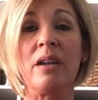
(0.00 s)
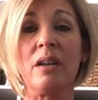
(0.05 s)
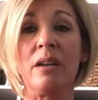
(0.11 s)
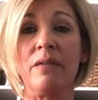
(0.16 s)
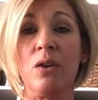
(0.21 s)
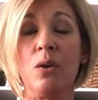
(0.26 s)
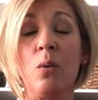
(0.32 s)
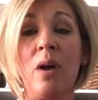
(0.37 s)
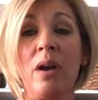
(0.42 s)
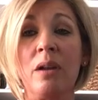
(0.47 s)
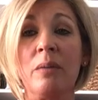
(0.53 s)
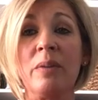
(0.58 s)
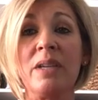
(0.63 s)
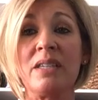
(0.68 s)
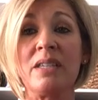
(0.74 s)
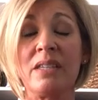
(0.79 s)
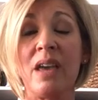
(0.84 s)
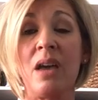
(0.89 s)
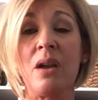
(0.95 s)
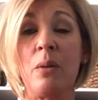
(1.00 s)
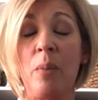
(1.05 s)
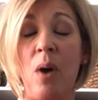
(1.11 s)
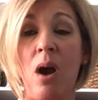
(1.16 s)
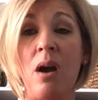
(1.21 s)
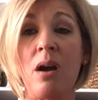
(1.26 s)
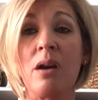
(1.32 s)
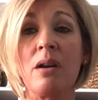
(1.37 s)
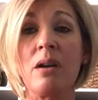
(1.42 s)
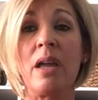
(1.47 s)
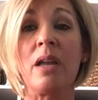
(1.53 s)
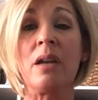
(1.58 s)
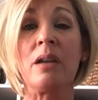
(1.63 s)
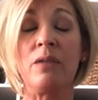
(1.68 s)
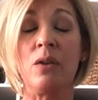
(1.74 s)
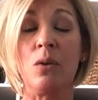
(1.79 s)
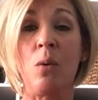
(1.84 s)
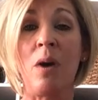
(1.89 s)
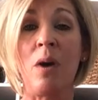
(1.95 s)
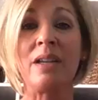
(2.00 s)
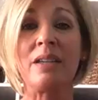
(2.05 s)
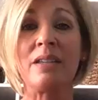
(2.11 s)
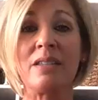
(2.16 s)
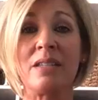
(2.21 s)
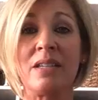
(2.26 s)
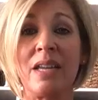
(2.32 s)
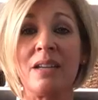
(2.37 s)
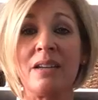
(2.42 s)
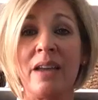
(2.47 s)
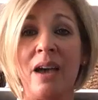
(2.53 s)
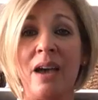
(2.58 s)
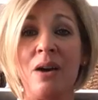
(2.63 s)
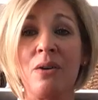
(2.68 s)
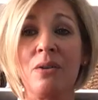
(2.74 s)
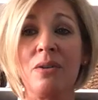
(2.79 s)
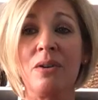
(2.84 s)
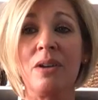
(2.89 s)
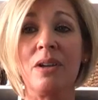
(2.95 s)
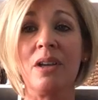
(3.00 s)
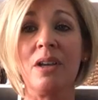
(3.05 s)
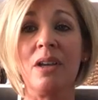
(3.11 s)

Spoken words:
And if you want to be set apart, and if you want to stand out,